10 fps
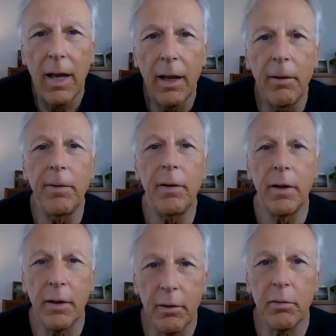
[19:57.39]
if you
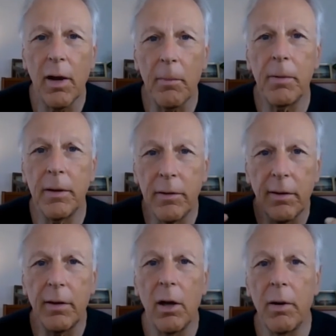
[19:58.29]
can drop into
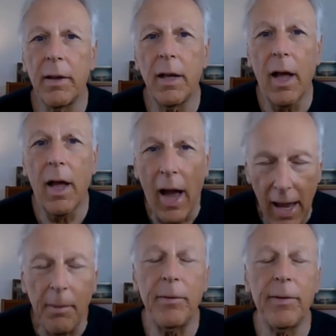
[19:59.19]
the knowing that I
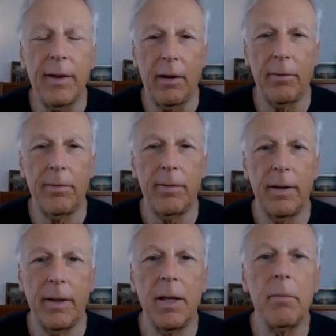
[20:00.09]
am safe
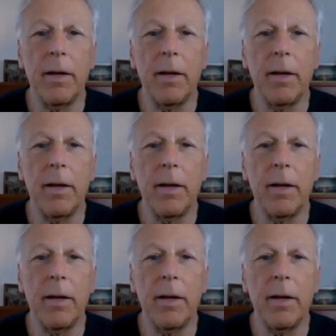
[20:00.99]
in my